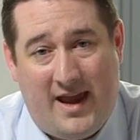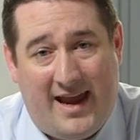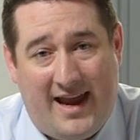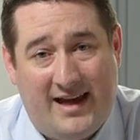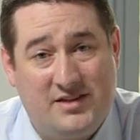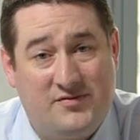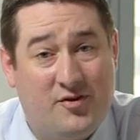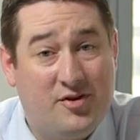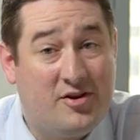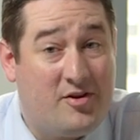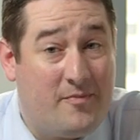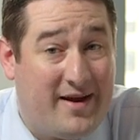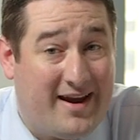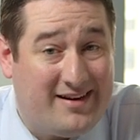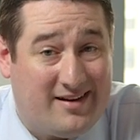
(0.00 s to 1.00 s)
As for the
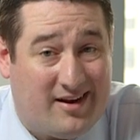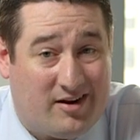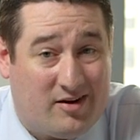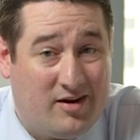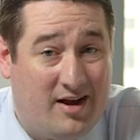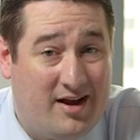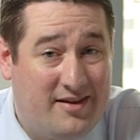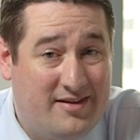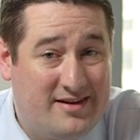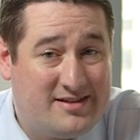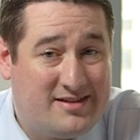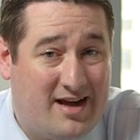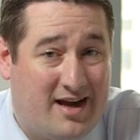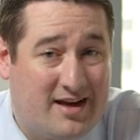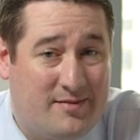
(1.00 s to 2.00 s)
demand letter, this
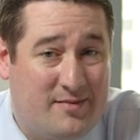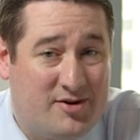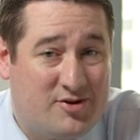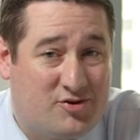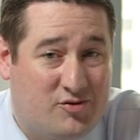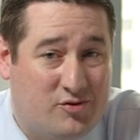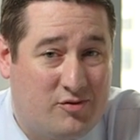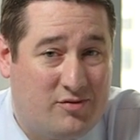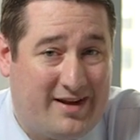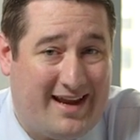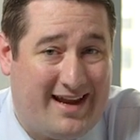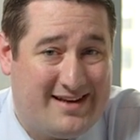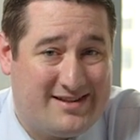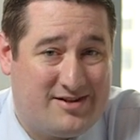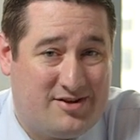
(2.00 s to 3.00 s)
document truly
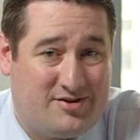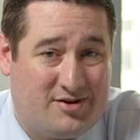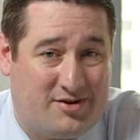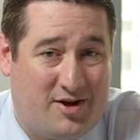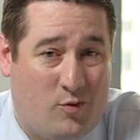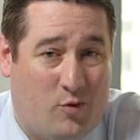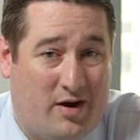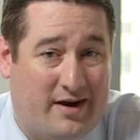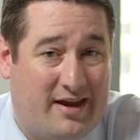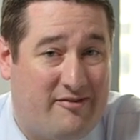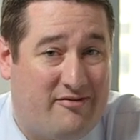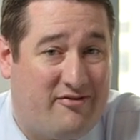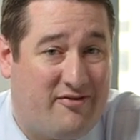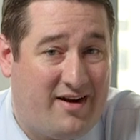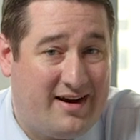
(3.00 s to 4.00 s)
has an attorney walk a
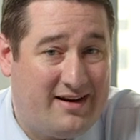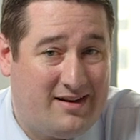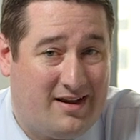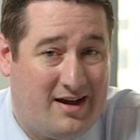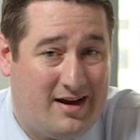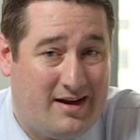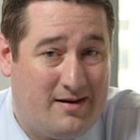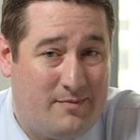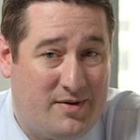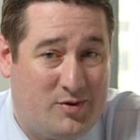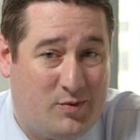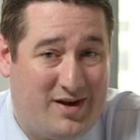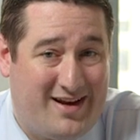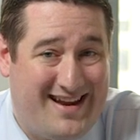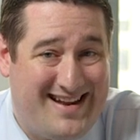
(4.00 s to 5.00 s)
fine line
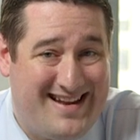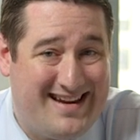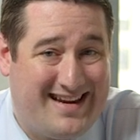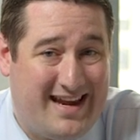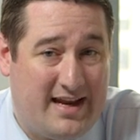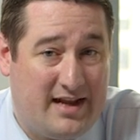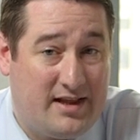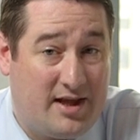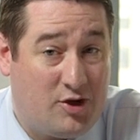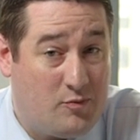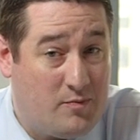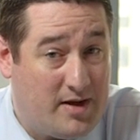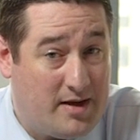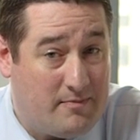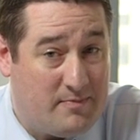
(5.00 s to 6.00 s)
between indicating that you
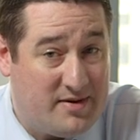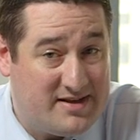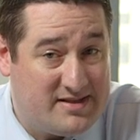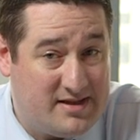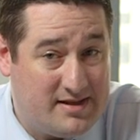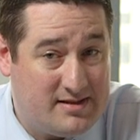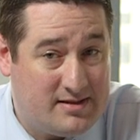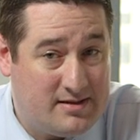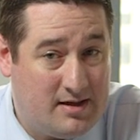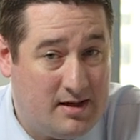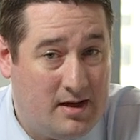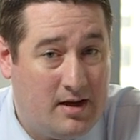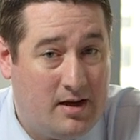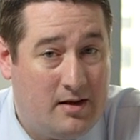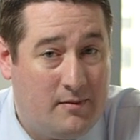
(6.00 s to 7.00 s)
mean business,
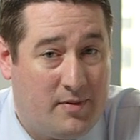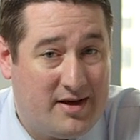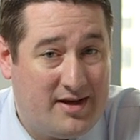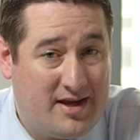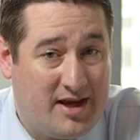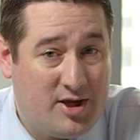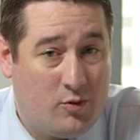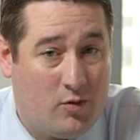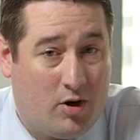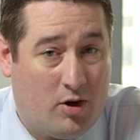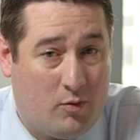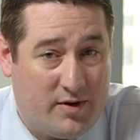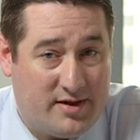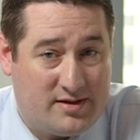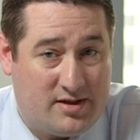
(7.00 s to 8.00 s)
but yet you are
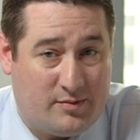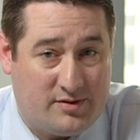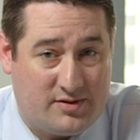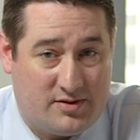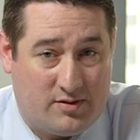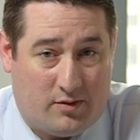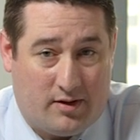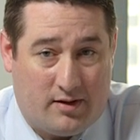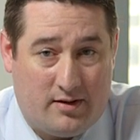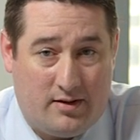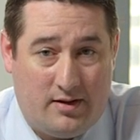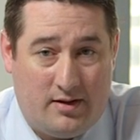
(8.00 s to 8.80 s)
a reasonable sort.